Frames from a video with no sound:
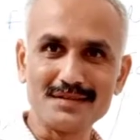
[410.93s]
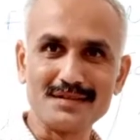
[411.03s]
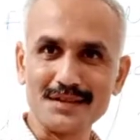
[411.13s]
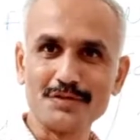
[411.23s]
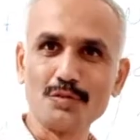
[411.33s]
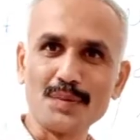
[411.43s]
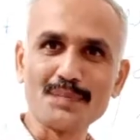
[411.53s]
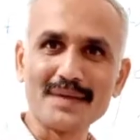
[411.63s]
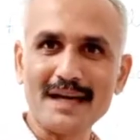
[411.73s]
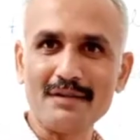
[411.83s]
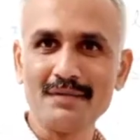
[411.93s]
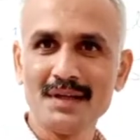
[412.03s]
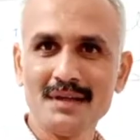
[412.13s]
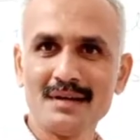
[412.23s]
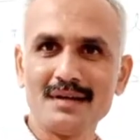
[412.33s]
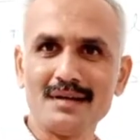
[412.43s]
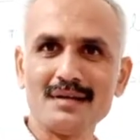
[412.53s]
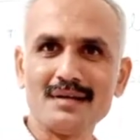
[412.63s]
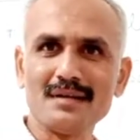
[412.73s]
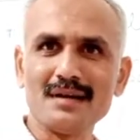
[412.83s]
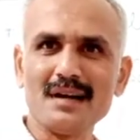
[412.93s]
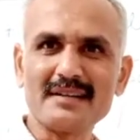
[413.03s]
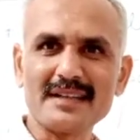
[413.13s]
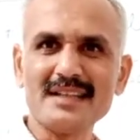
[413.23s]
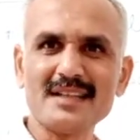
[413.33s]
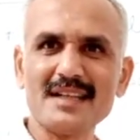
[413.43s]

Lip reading: you people have already